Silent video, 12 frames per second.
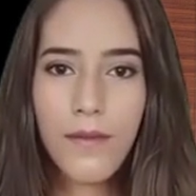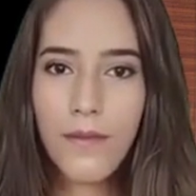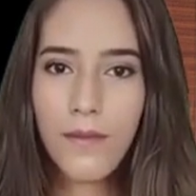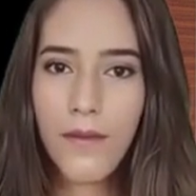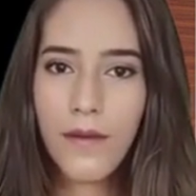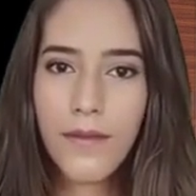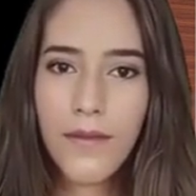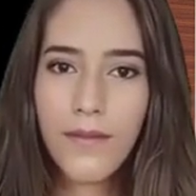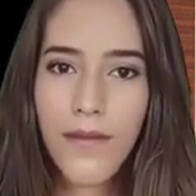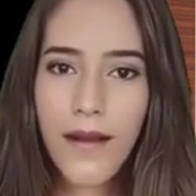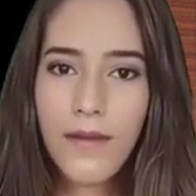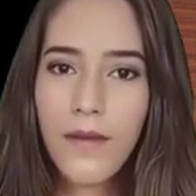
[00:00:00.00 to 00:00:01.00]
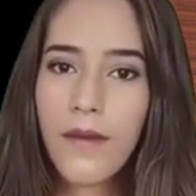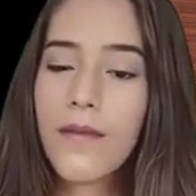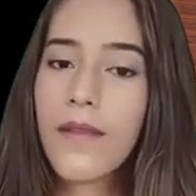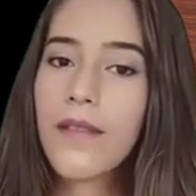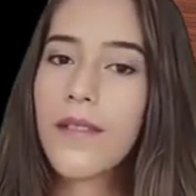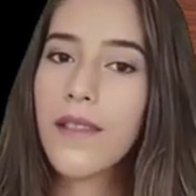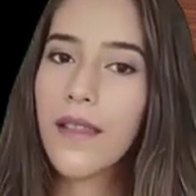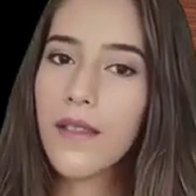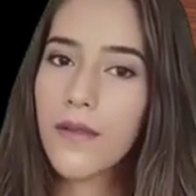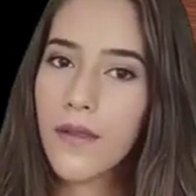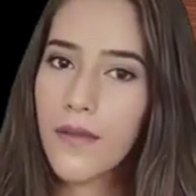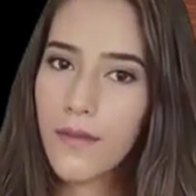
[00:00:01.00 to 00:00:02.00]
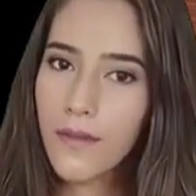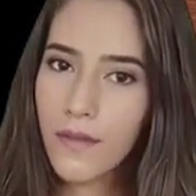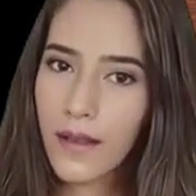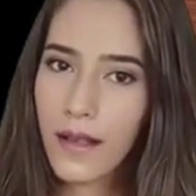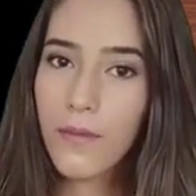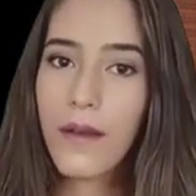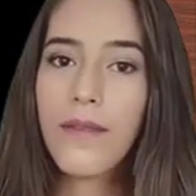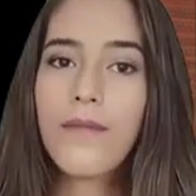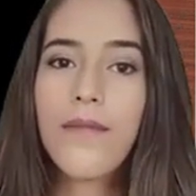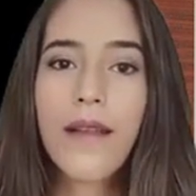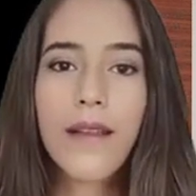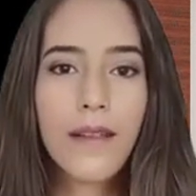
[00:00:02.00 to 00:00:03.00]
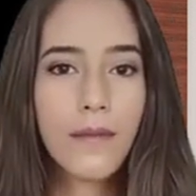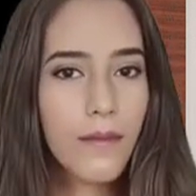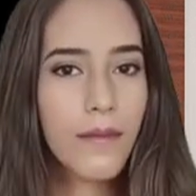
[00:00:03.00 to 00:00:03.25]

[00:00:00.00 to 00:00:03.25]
Multi-factor authentication, MFA.